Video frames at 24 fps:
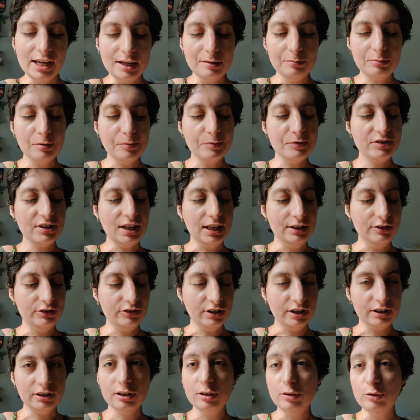Abrams and
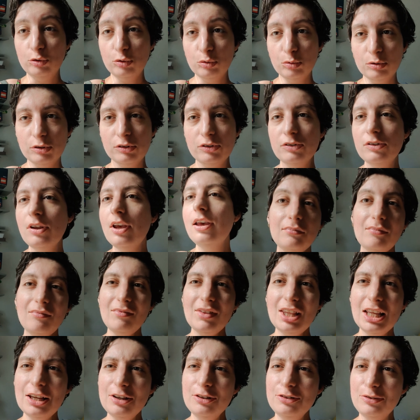Doug Dorst.
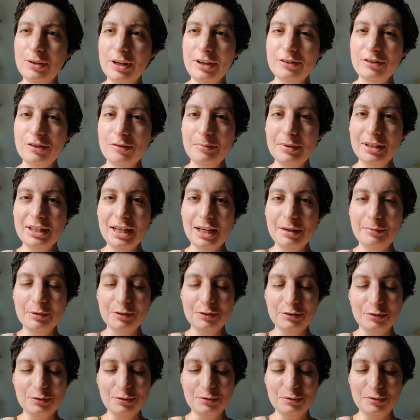So as you've been able
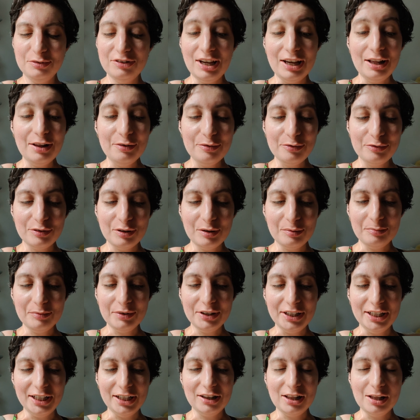to tell from
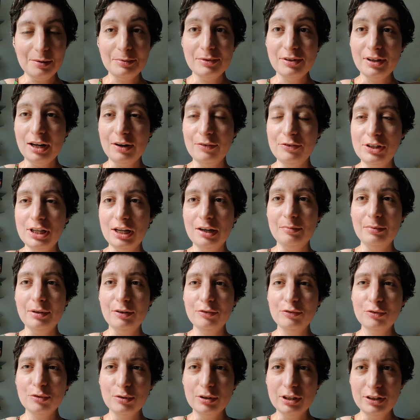the clips that I've shared
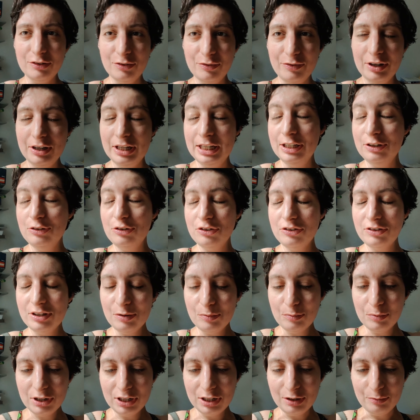before, it's a very
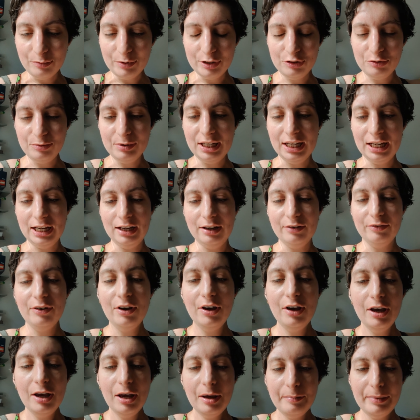interesting one in which we have
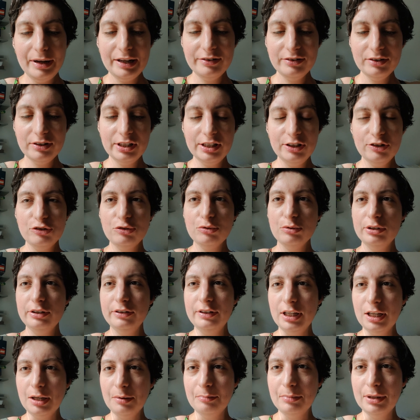basically a story
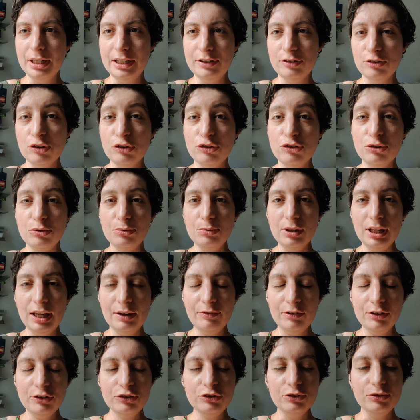taking place on two
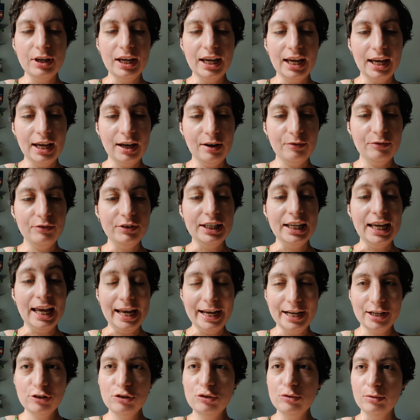levels. You have the
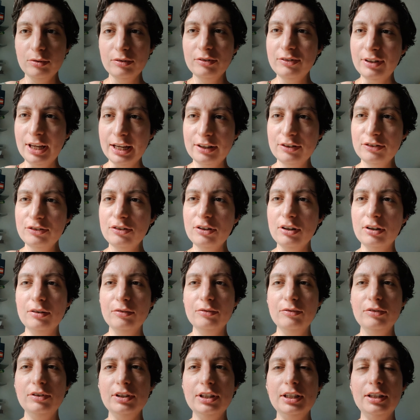actual text
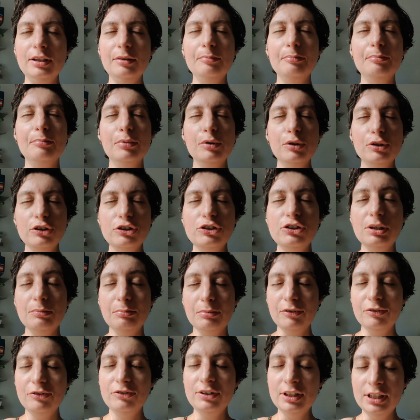of the book,
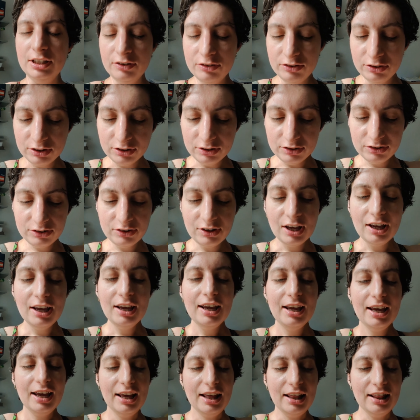Ship of Theseus,
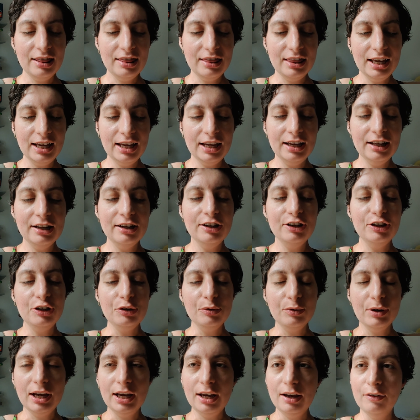and then
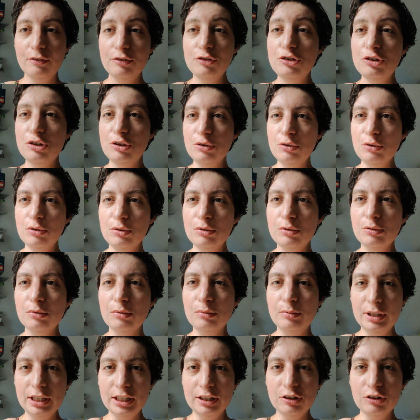you have two
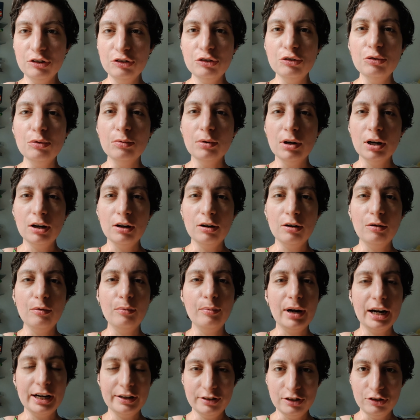readers who are
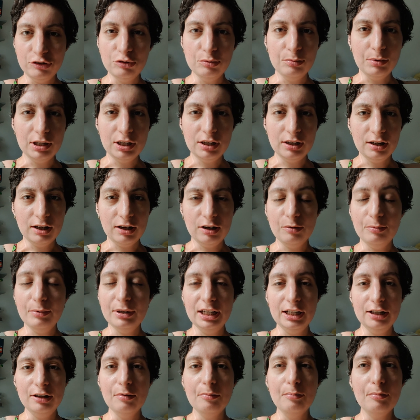writing to one another
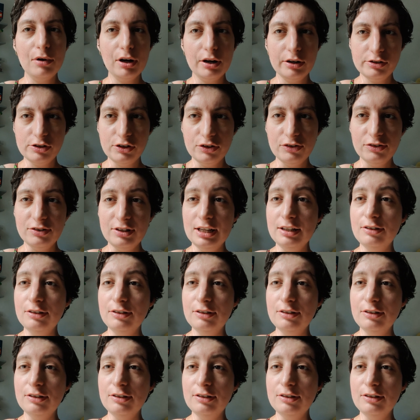within the margins.